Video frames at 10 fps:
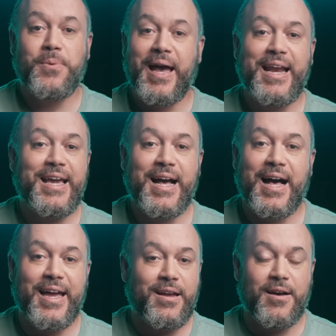do any
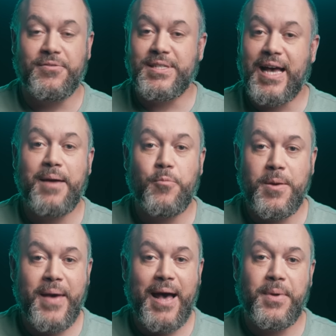kind of time
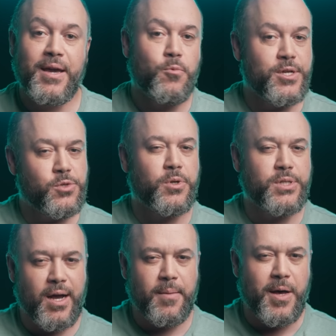remapping, which we'll
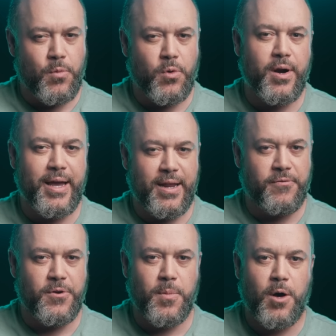talk about more in a
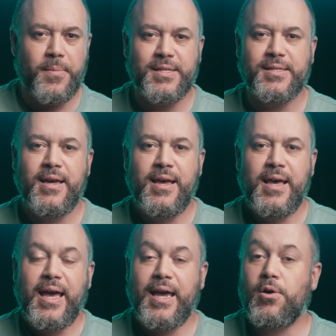few moments.
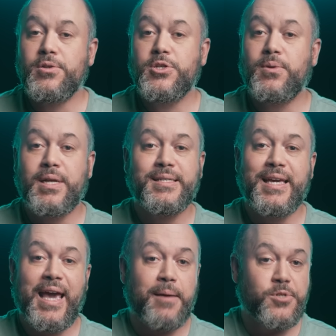It also
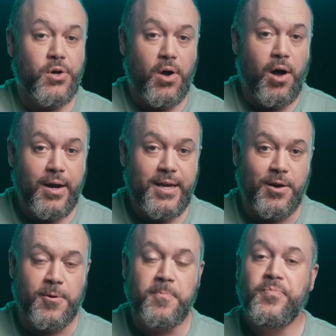doesn't capture
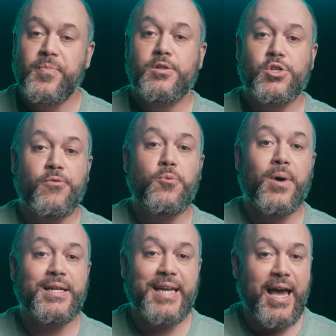audio, so if you
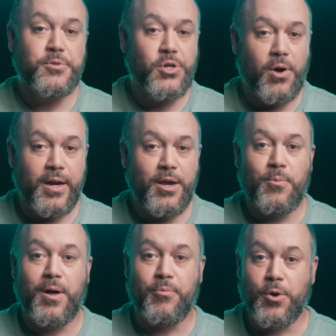wanted to capture audio
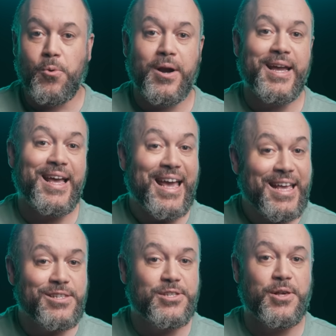while recording
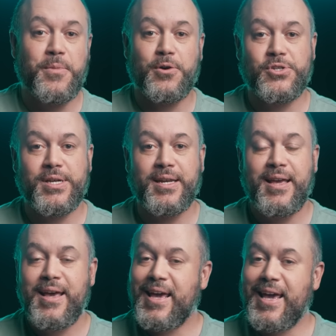in slow
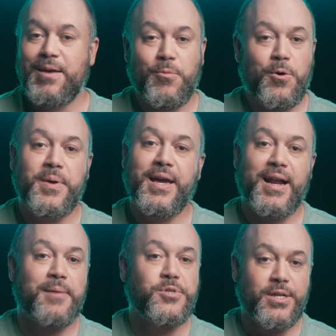motion, it won't be an
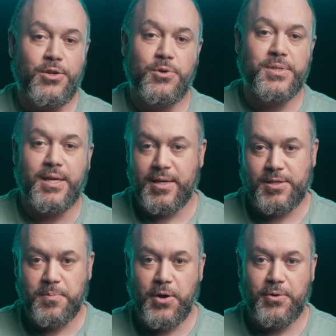option using
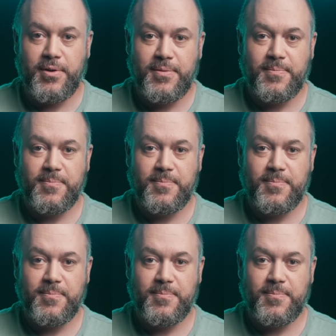this mode.